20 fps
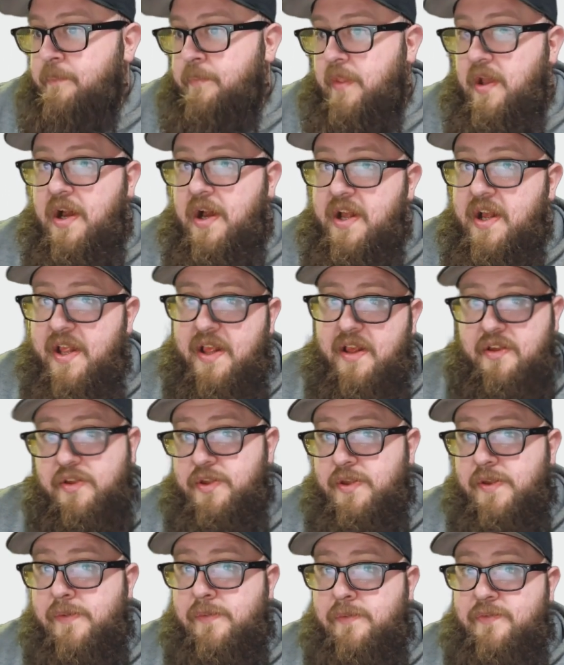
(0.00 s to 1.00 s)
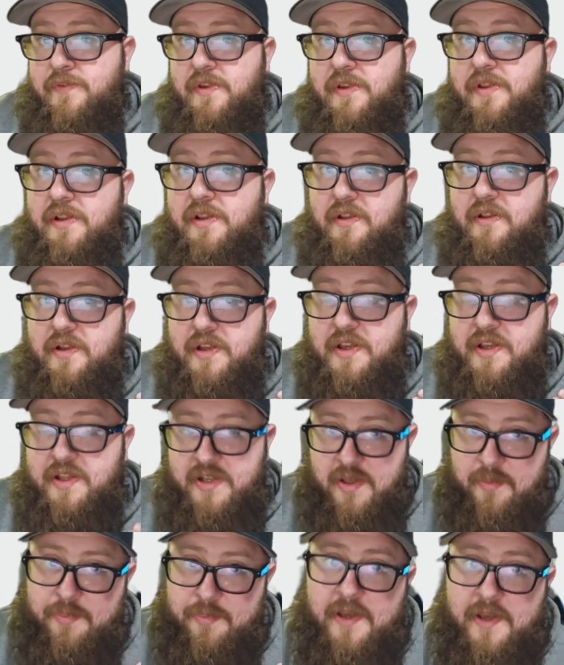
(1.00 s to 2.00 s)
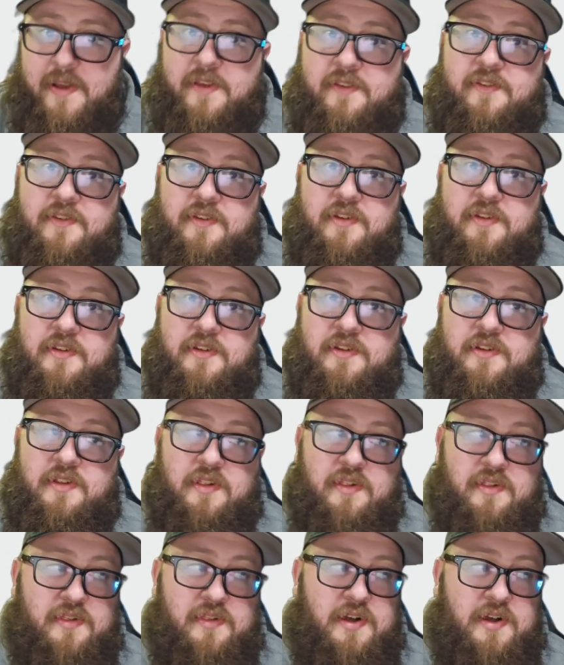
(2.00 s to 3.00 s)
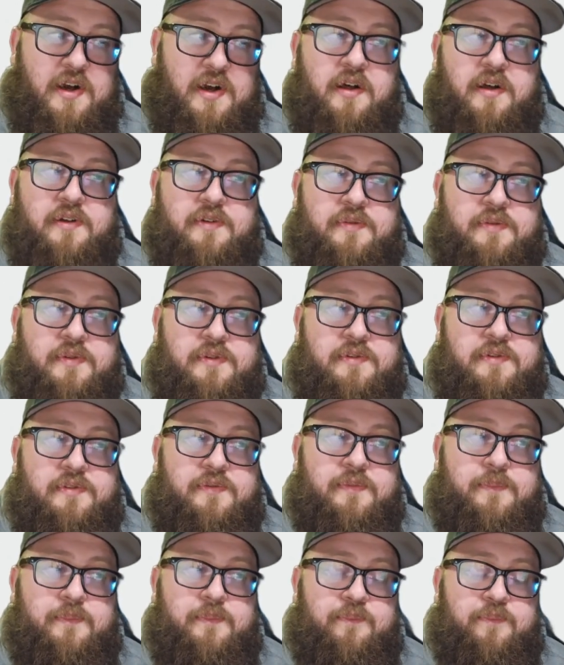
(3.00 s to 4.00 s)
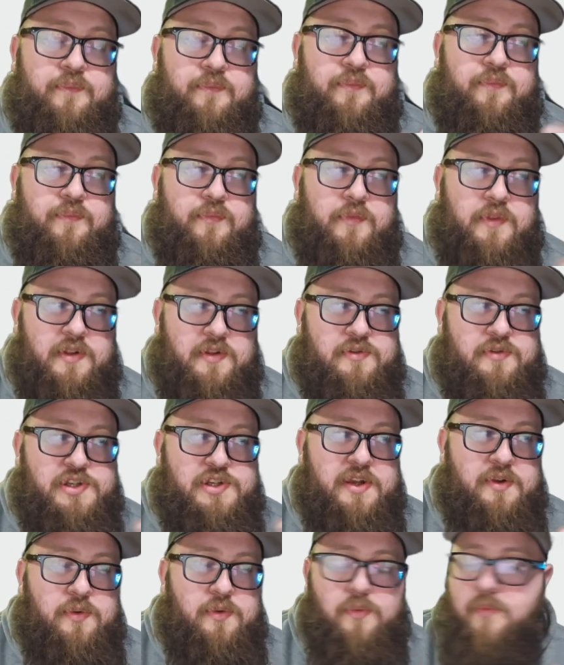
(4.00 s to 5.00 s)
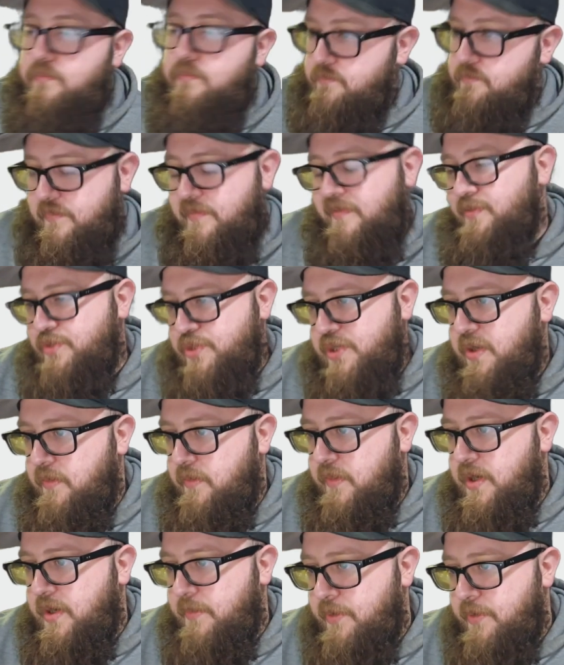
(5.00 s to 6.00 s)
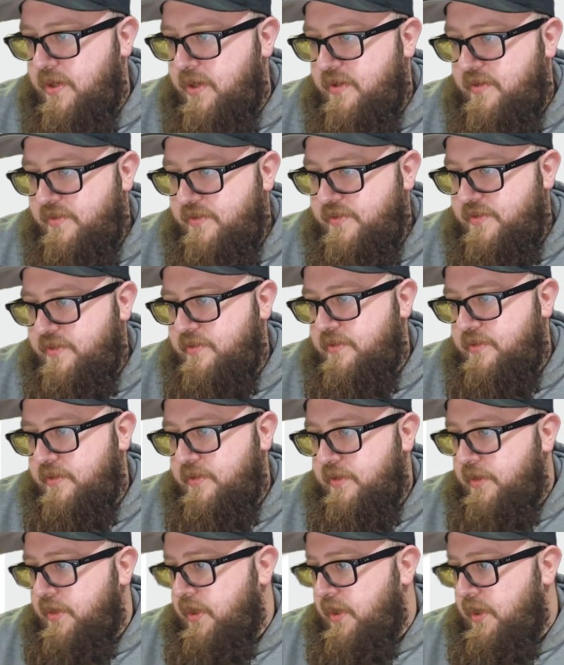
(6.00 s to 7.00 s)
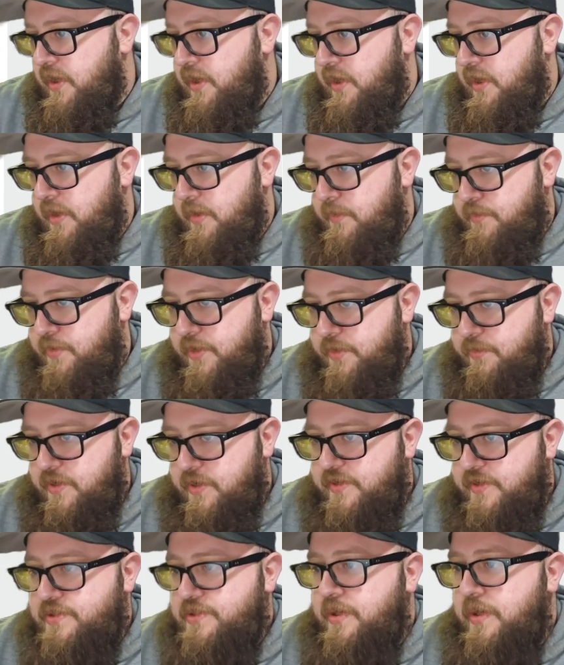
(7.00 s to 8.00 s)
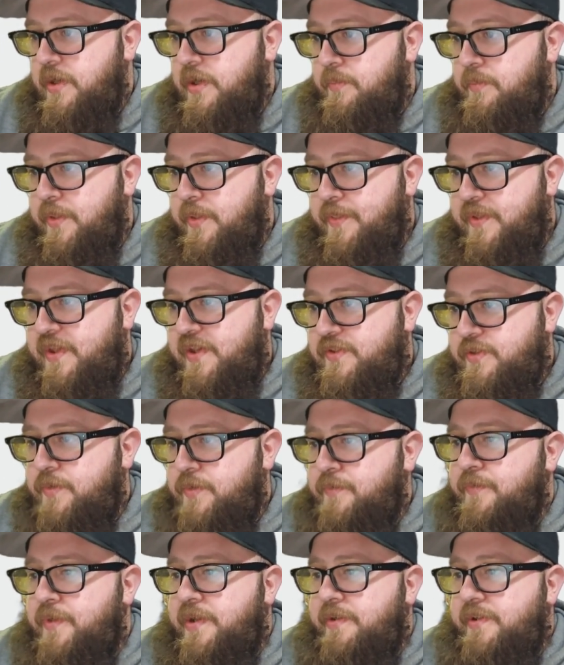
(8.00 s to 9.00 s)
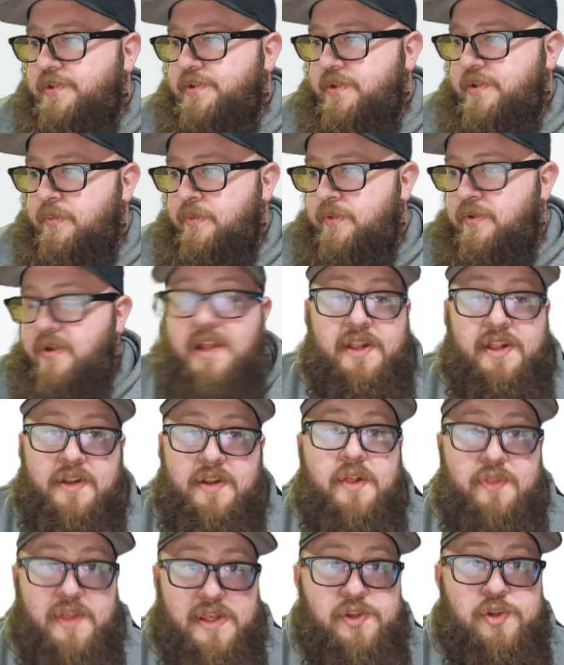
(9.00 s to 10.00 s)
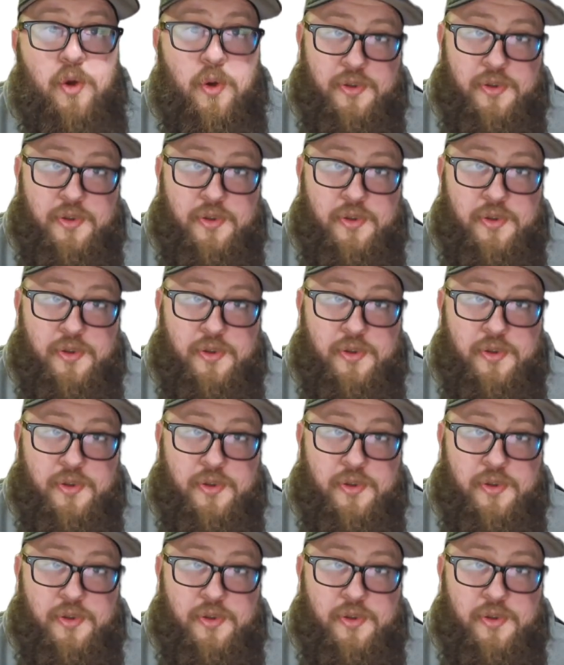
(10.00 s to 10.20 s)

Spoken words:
I use Knipex uh, channel lock pliers pretty much, but these are very similar, and these are